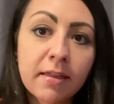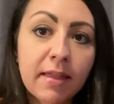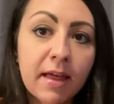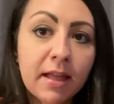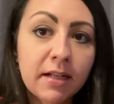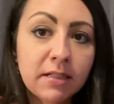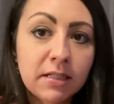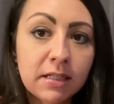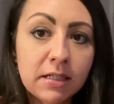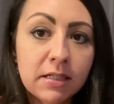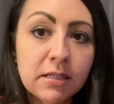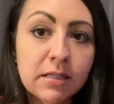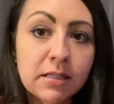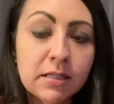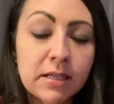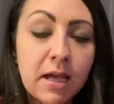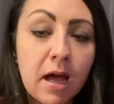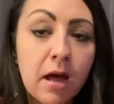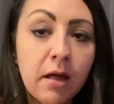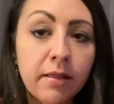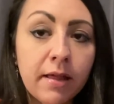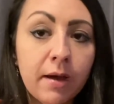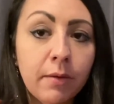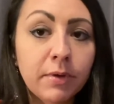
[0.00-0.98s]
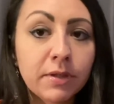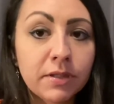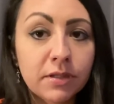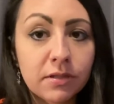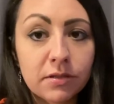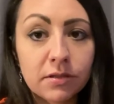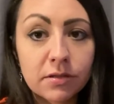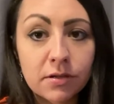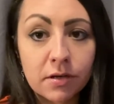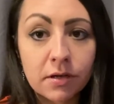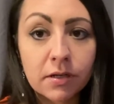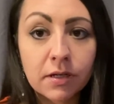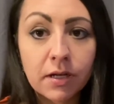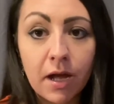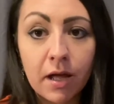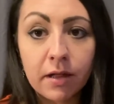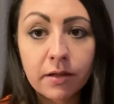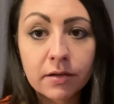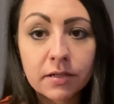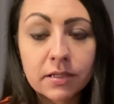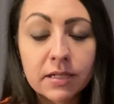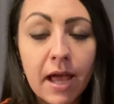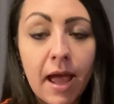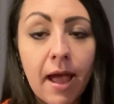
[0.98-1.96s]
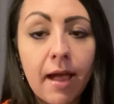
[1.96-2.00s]
that didn't sell that was a certain
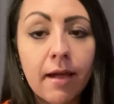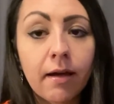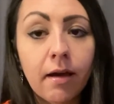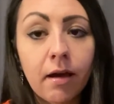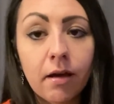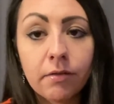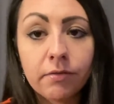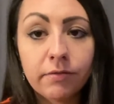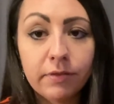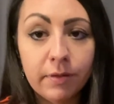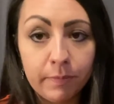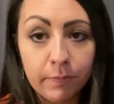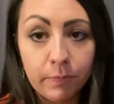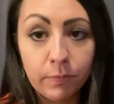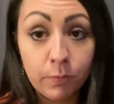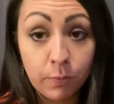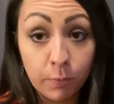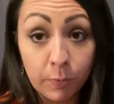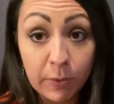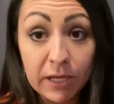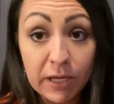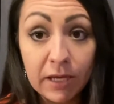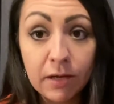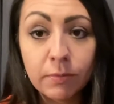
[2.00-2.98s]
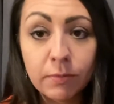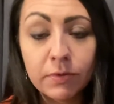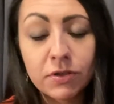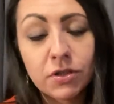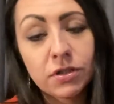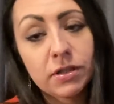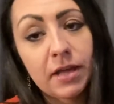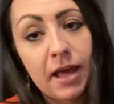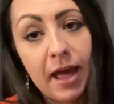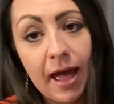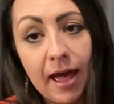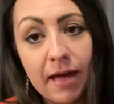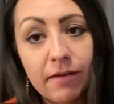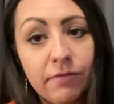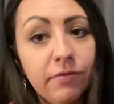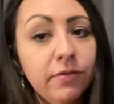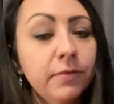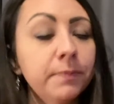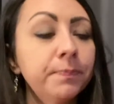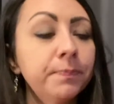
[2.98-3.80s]
color tag of the week, which they have